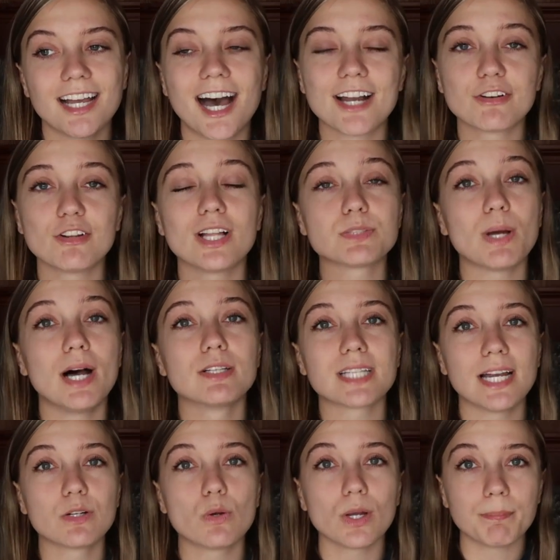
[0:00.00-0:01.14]
I don't know, that's why I was
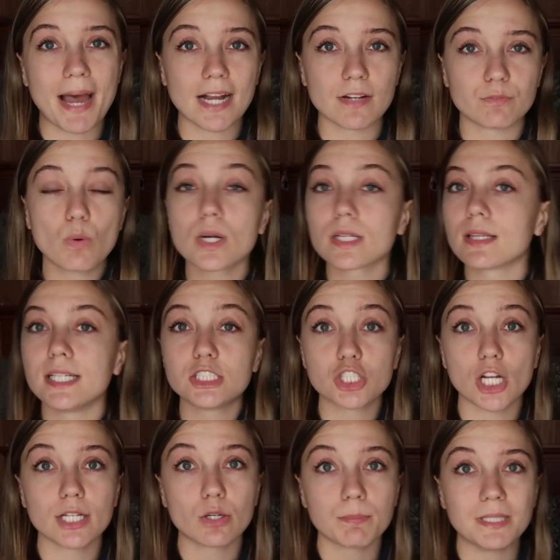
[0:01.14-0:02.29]
kind of going back and forth, like,
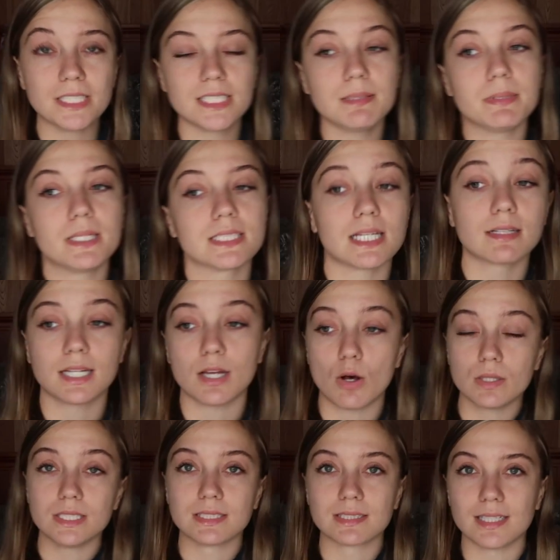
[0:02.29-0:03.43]
should I go to BC because I'll get
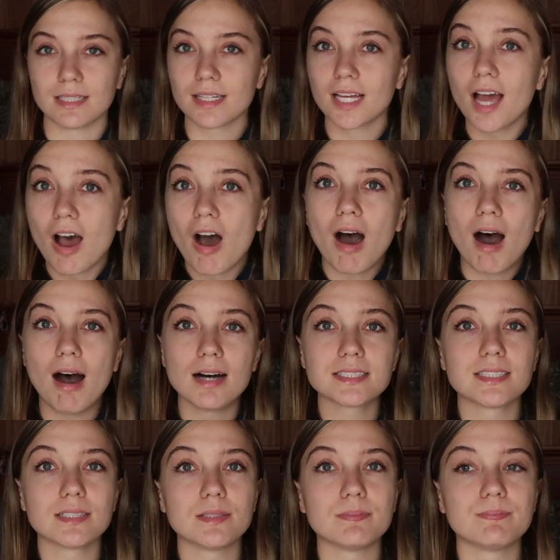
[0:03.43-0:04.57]
all these like
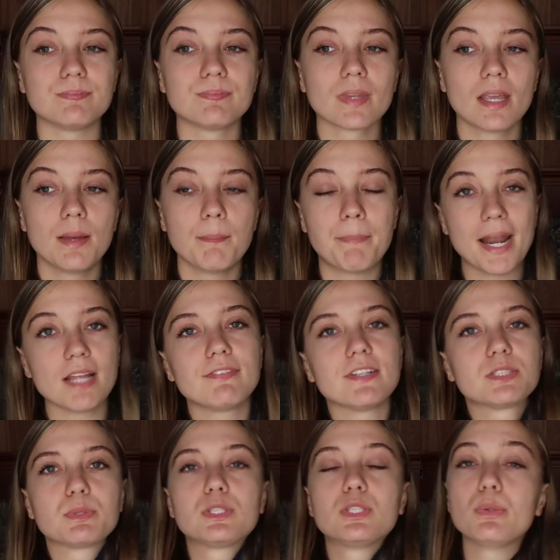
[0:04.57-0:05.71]
awesome
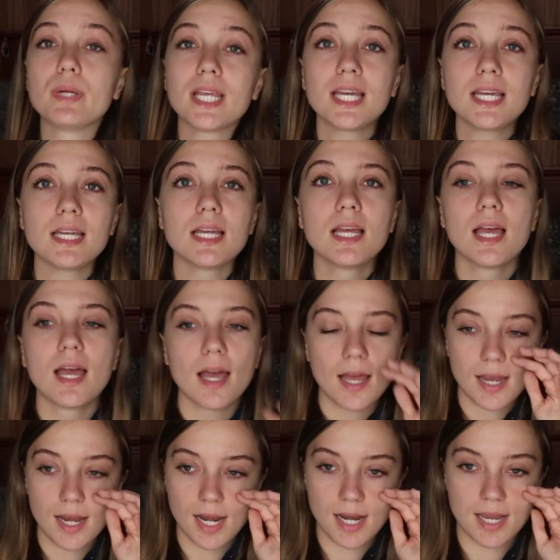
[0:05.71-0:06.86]
benefits with doing it.
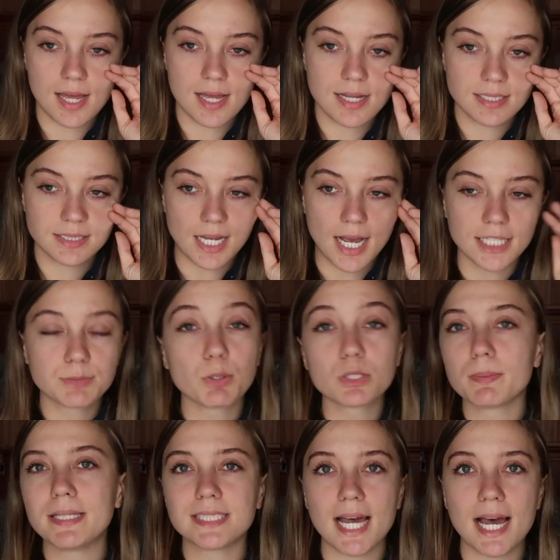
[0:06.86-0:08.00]
And I spoke
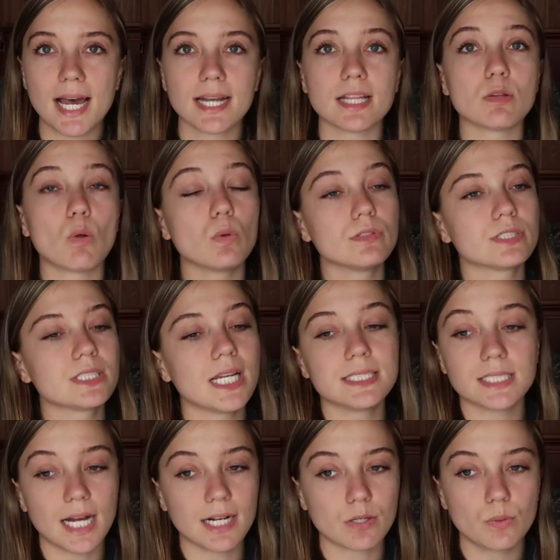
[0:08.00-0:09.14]
to my dad, and the only reason I
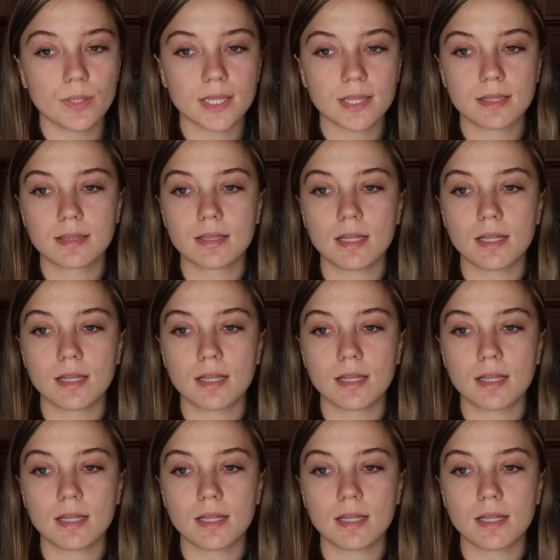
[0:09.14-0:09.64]
did not go with